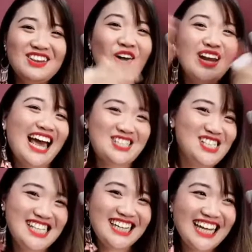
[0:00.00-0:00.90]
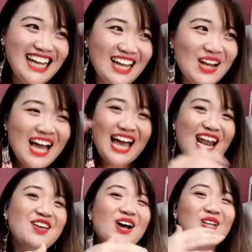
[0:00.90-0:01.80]
no electricity, and then
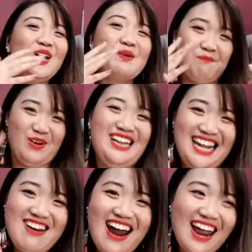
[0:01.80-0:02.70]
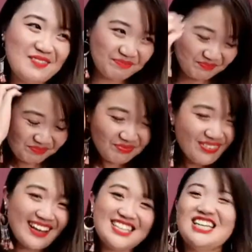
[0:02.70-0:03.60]
you have to look pretty, right?
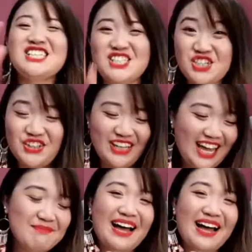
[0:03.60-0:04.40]
just, just a joke, okay?